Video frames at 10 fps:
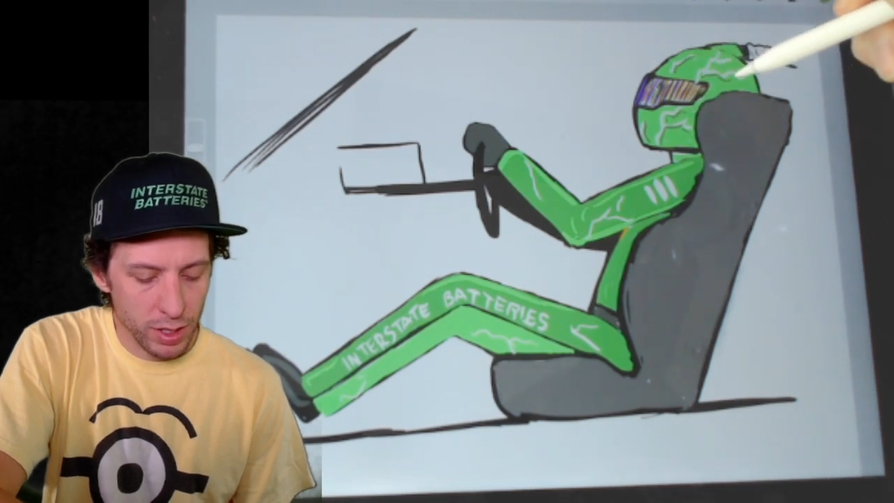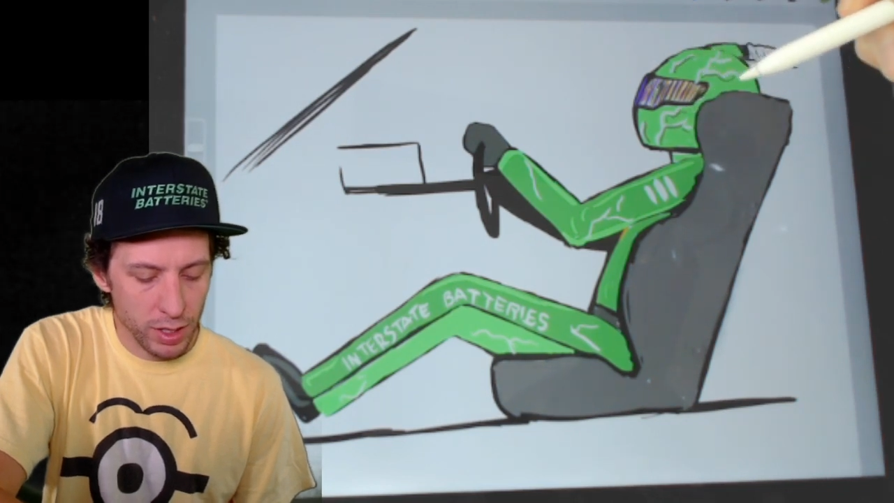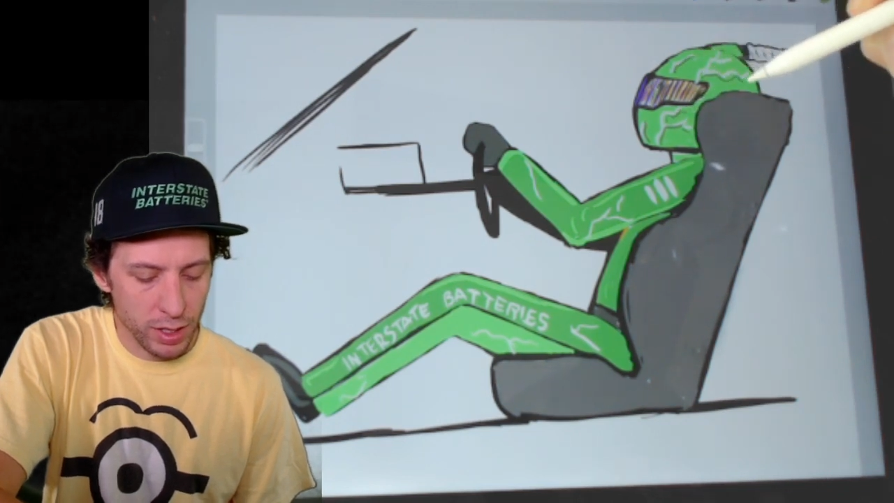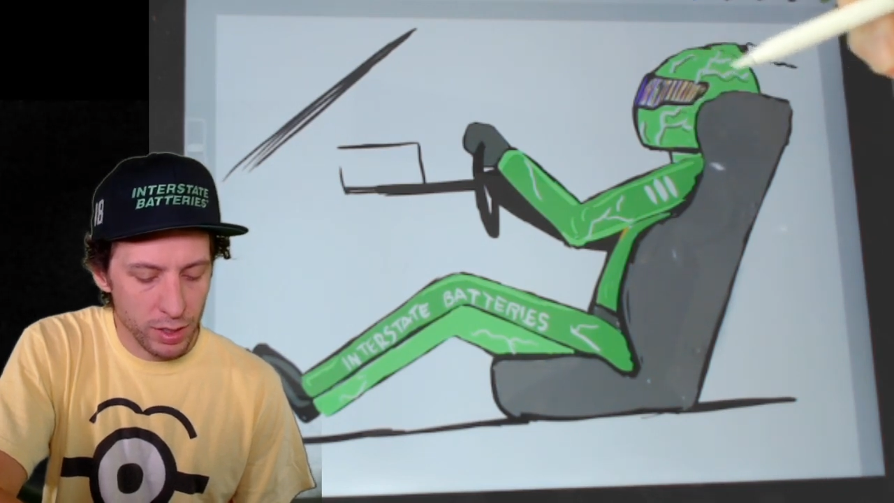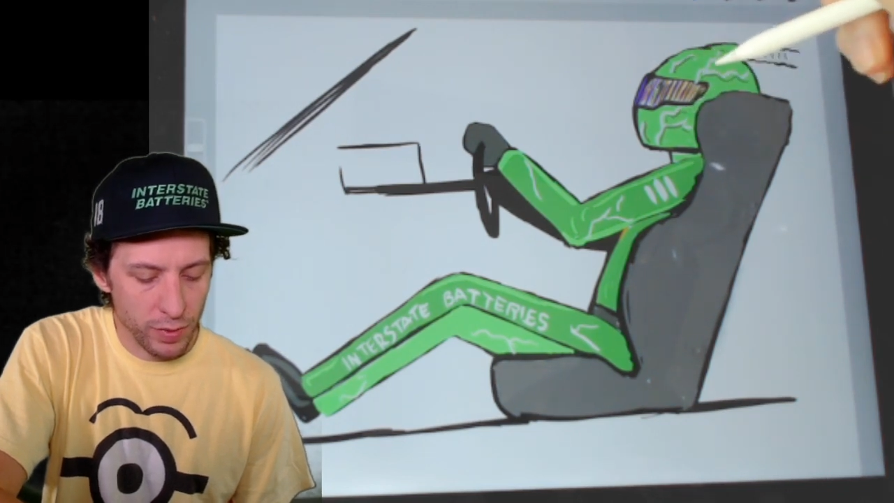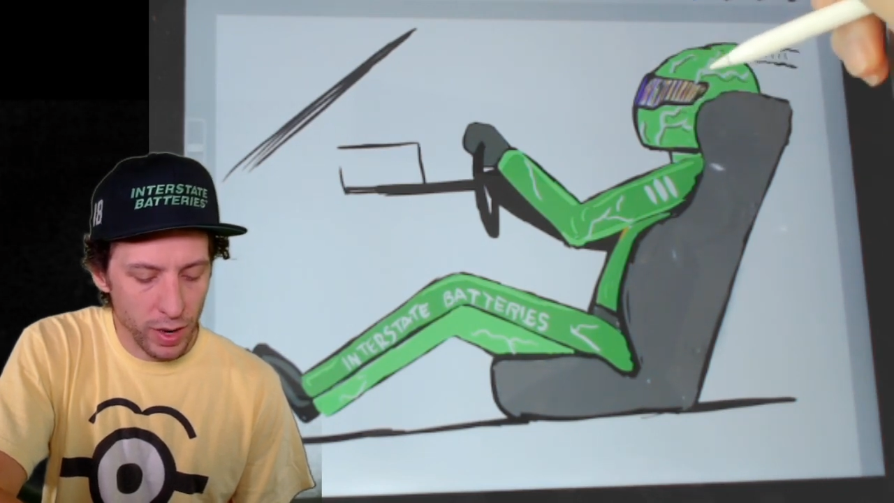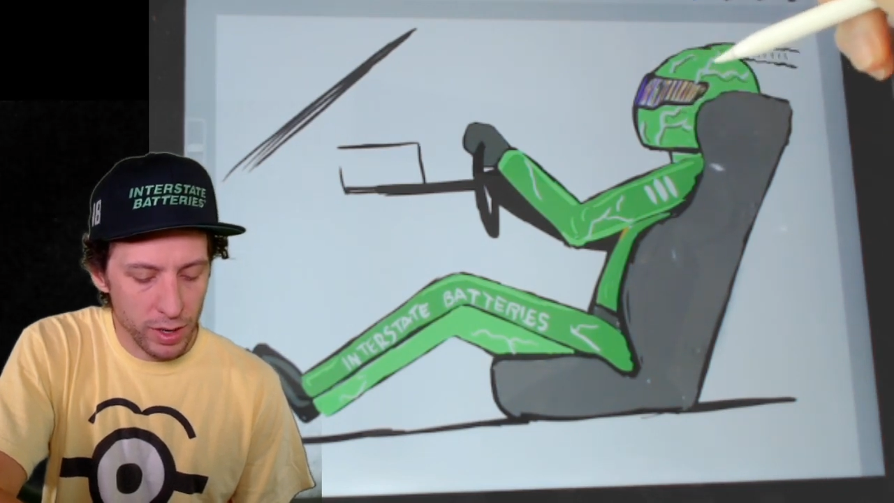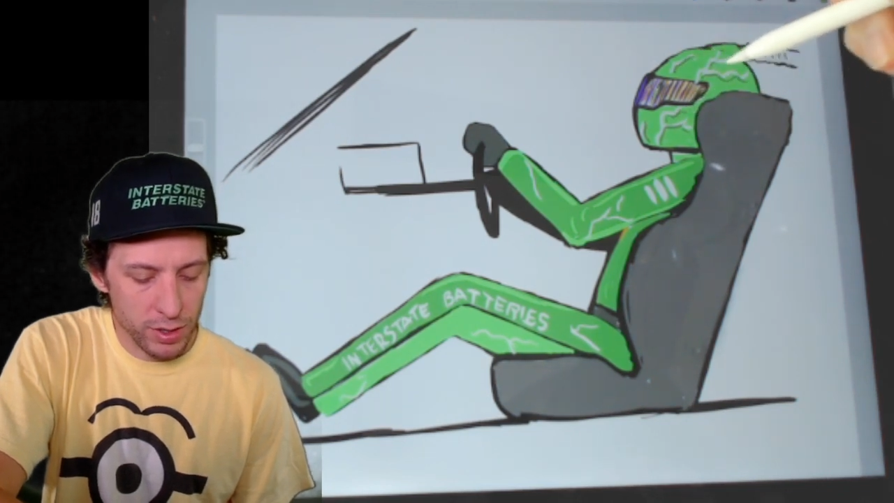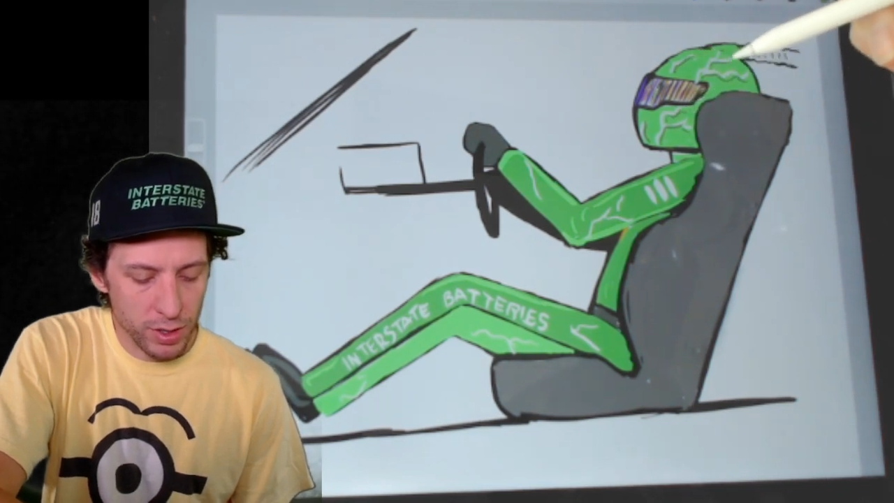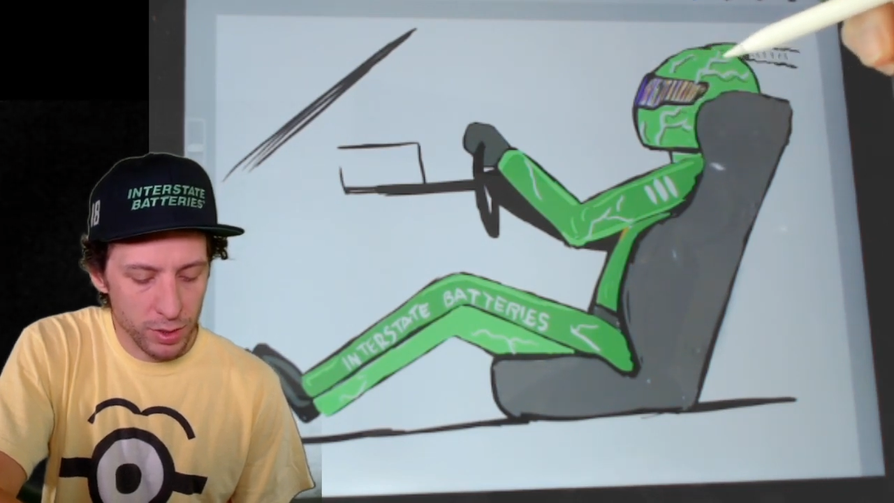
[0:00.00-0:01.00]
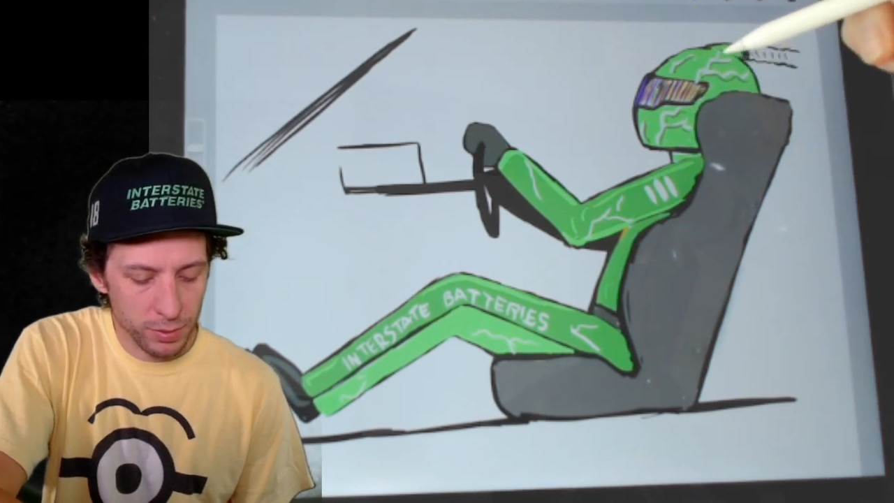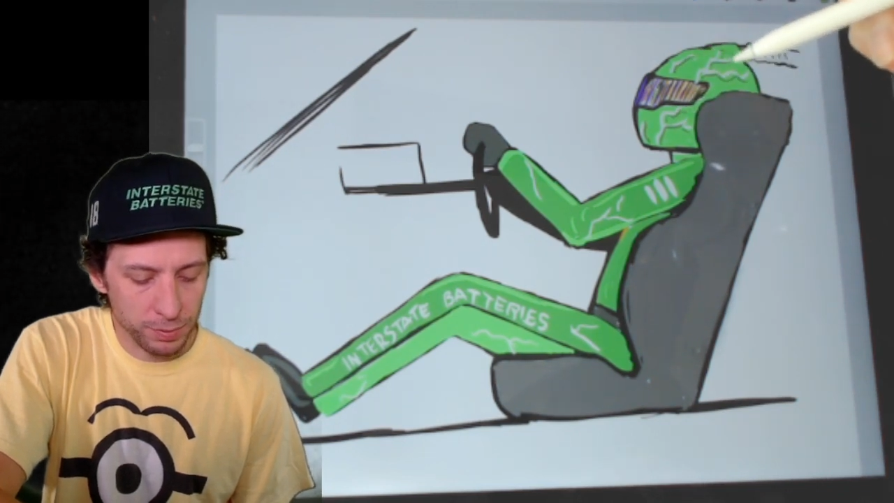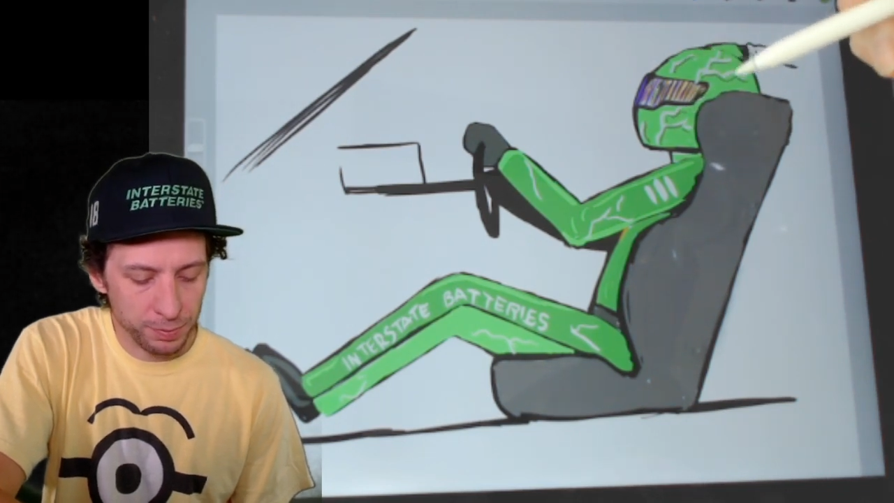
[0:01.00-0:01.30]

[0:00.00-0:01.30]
in his fire suit.